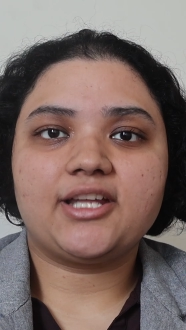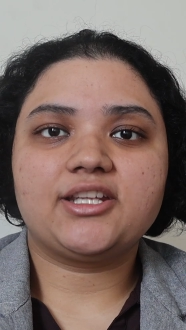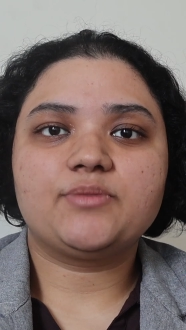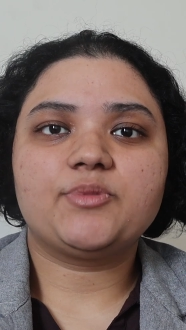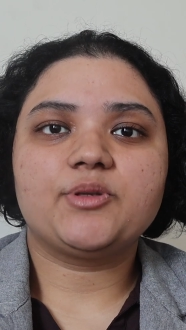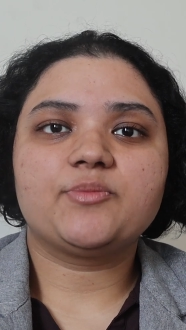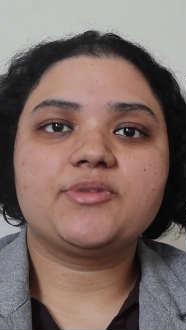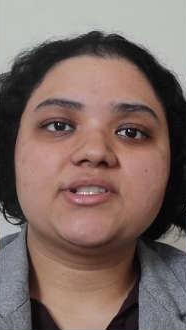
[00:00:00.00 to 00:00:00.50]
other
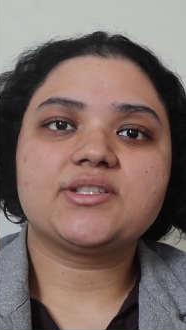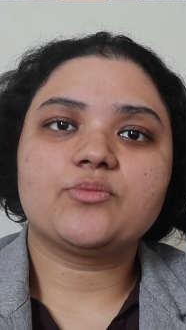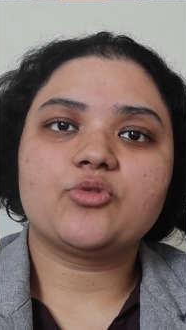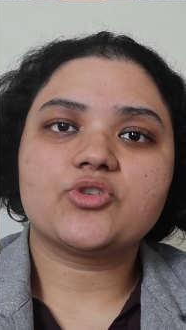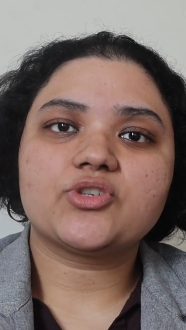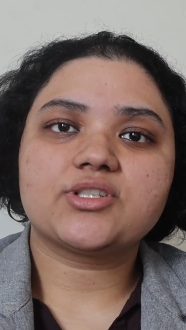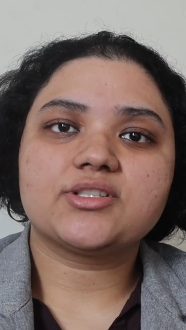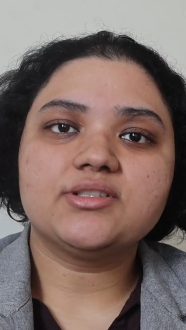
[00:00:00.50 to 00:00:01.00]
people's
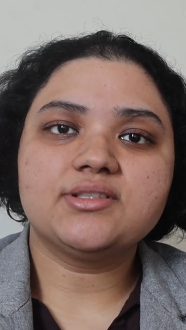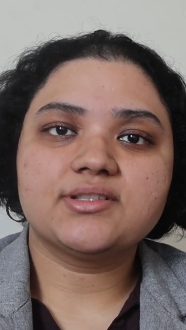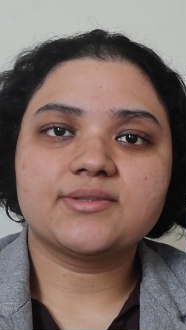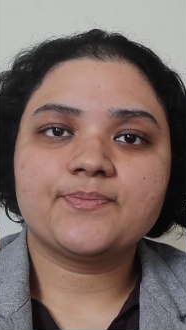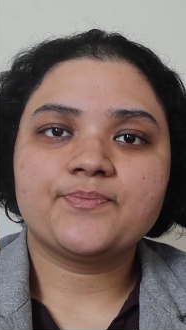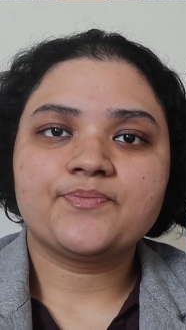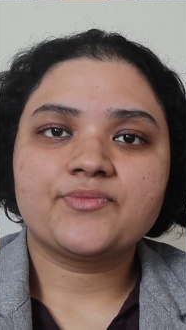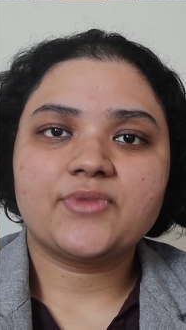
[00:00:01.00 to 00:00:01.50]
emotions
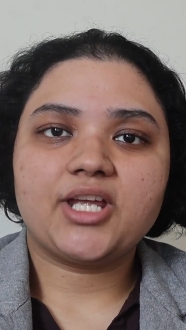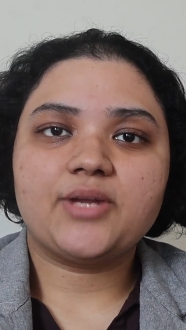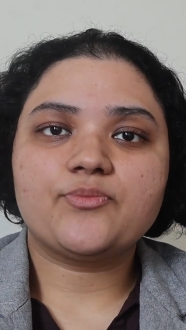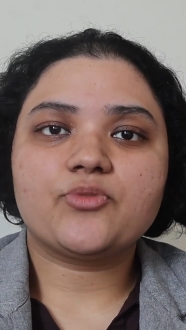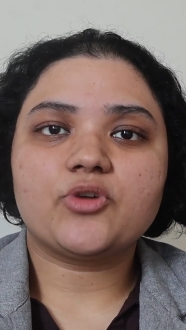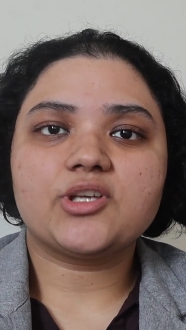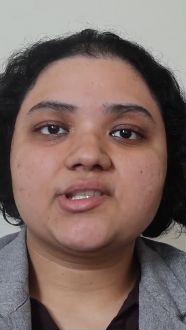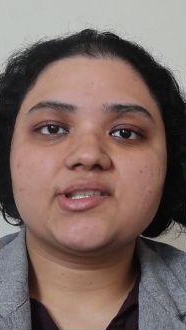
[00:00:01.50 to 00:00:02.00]
and
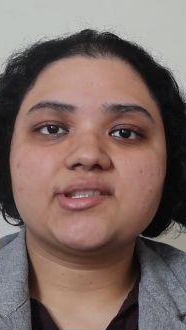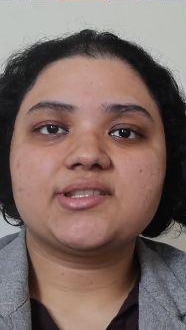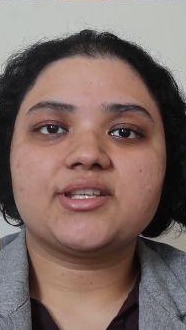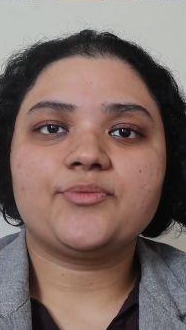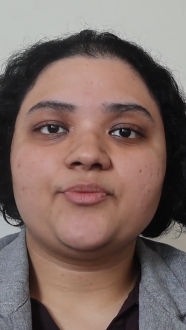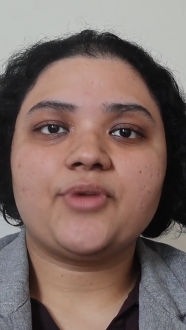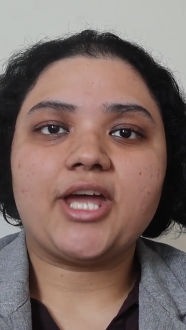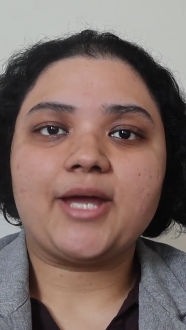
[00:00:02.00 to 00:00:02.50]
process
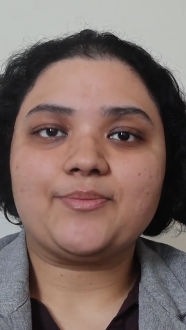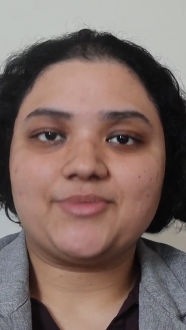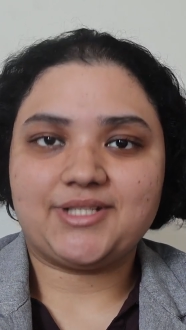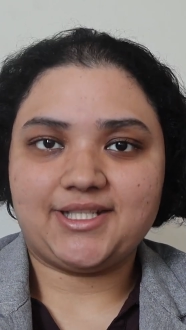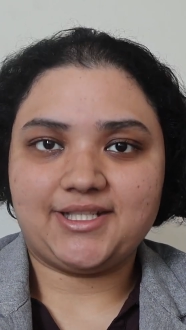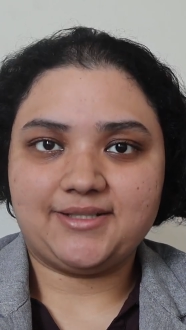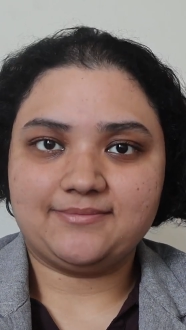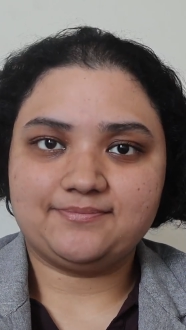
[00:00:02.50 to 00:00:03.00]
them
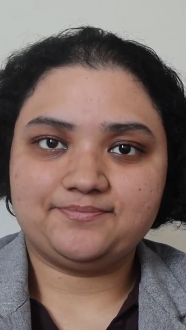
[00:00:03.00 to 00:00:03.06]
aptly.